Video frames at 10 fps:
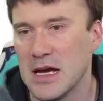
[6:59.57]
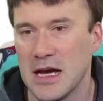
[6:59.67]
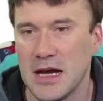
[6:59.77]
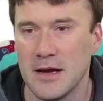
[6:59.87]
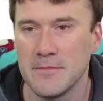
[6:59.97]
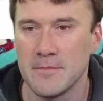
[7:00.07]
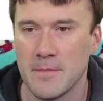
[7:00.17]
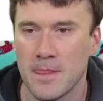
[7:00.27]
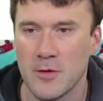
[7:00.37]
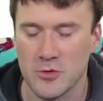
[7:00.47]
um,
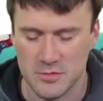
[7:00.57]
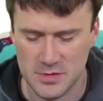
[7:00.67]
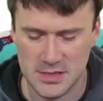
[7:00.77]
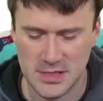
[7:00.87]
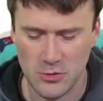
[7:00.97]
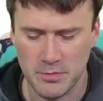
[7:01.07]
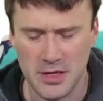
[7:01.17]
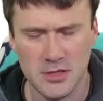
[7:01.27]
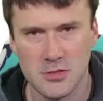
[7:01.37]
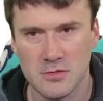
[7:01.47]
or Steel
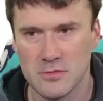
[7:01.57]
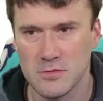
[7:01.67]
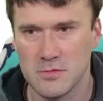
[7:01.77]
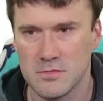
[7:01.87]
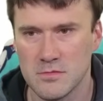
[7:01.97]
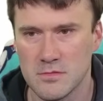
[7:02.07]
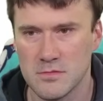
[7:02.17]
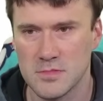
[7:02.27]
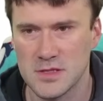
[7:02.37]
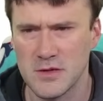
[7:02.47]
Punch.
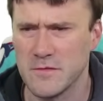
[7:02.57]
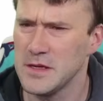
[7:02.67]
Steel